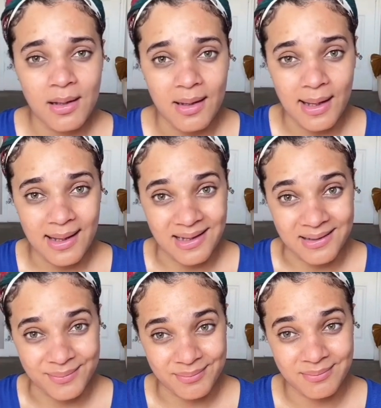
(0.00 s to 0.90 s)

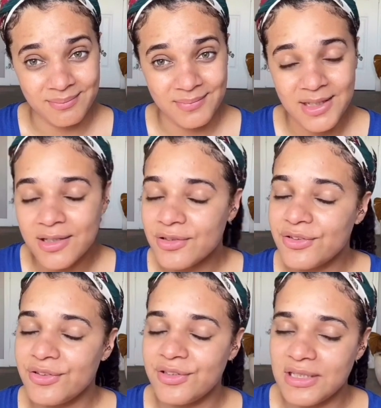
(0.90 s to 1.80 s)
And
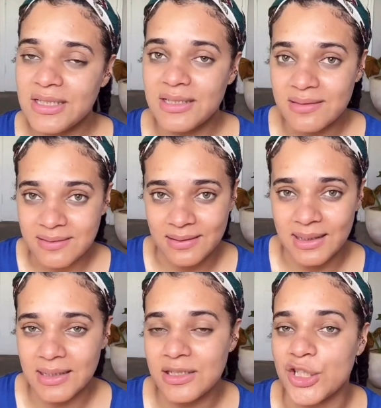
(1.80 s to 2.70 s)
she
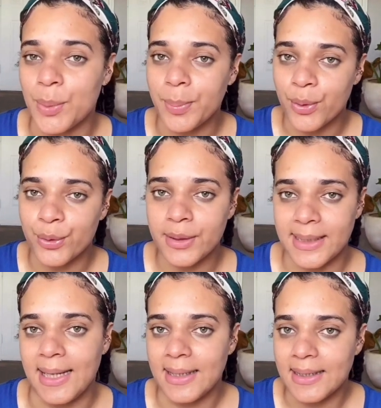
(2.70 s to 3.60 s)
decided to pour
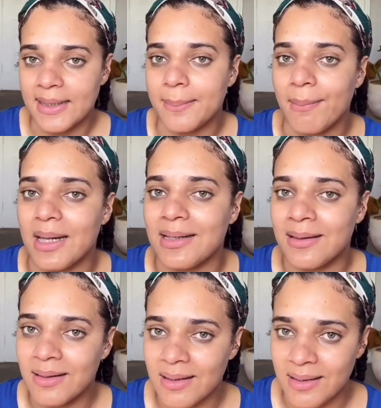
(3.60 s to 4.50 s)
that in my
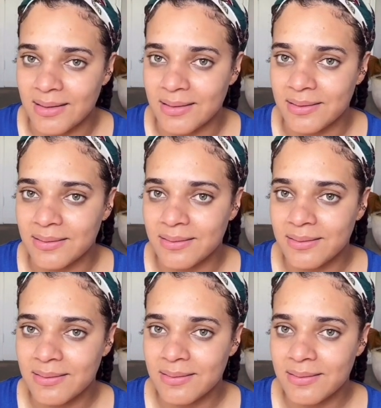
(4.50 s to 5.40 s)

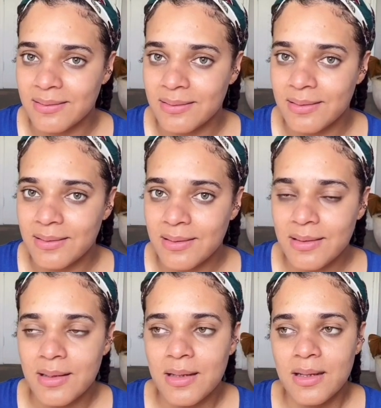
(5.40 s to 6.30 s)
cut
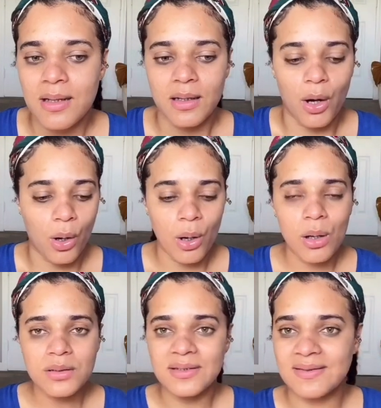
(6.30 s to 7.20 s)

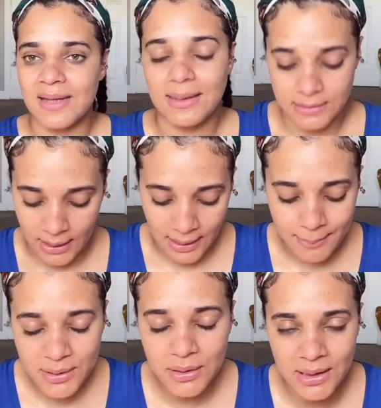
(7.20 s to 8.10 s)
all this
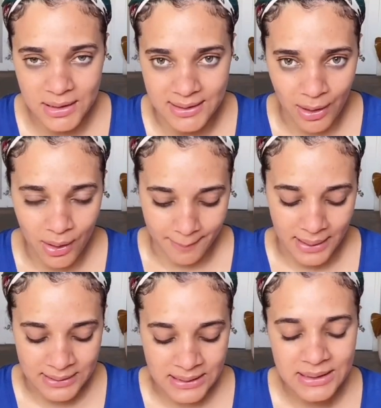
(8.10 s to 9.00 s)
i'm looking down at
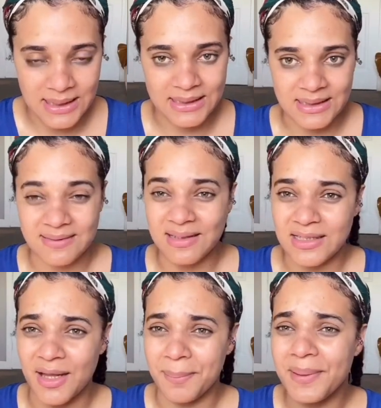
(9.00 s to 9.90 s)
my knee like this
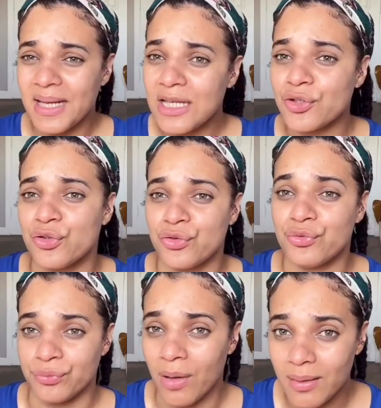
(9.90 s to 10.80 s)
and the pain
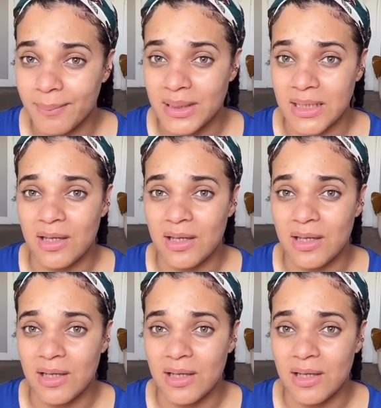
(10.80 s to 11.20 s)
struck me it